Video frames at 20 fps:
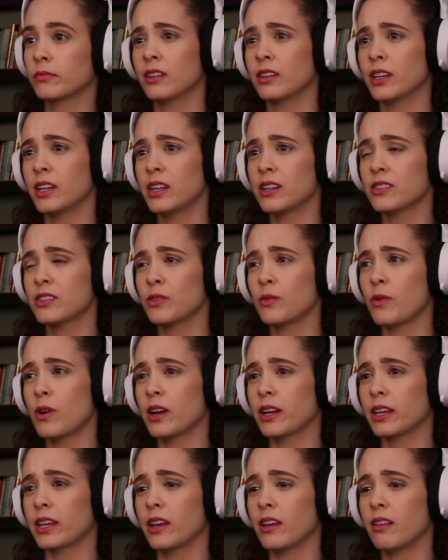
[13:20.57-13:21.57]
He doesn't
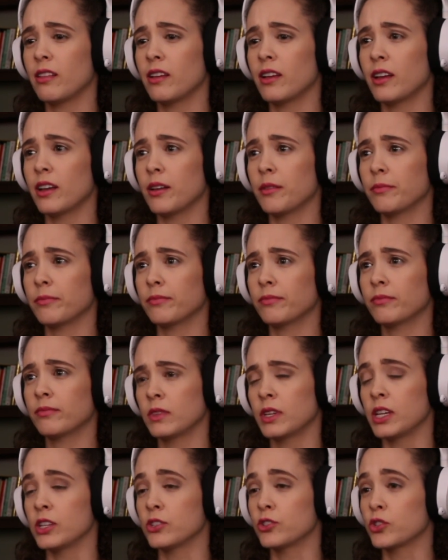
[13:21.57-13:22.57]
want to kill
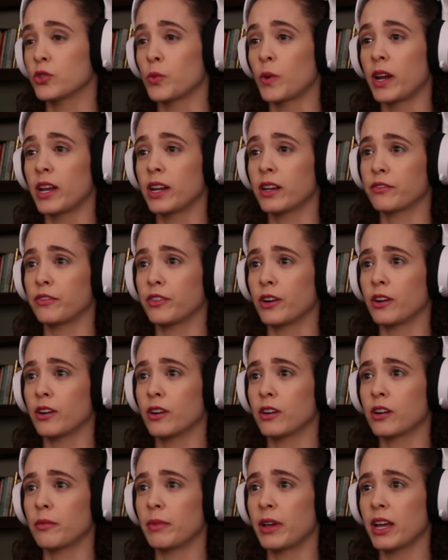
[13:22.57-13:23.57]
him. He's just waiting for
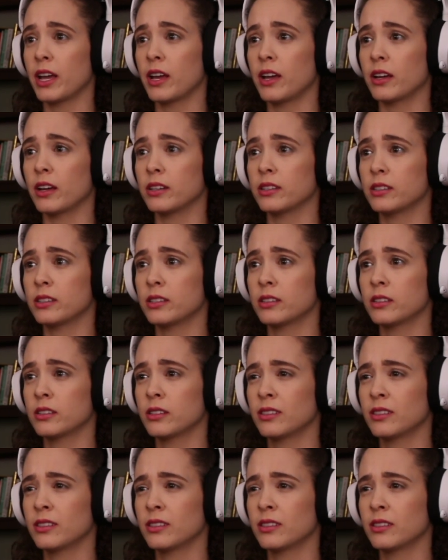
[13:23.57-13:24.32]
her command.